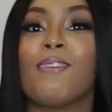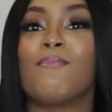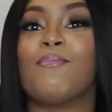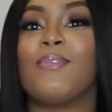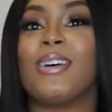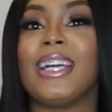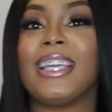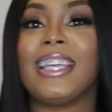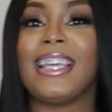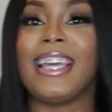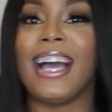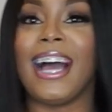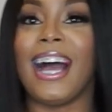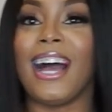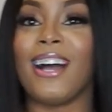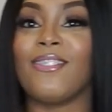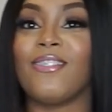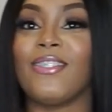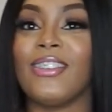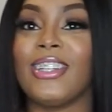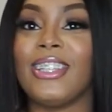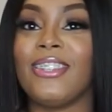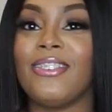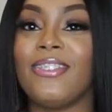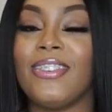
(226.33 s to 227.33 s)
but yeah, I
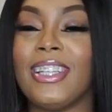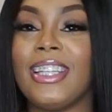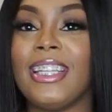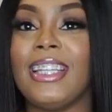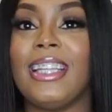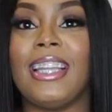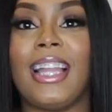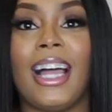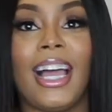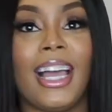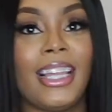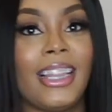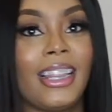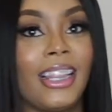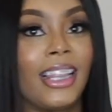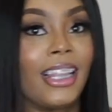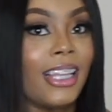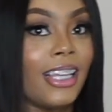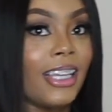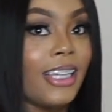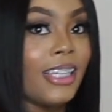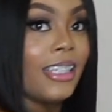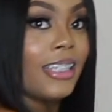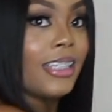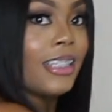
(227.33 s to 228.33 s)
really, really like
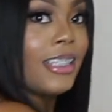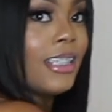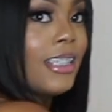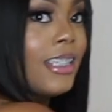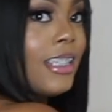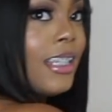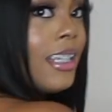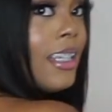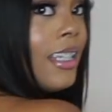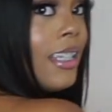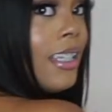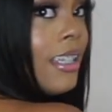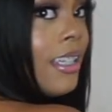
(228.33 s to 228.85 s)
this.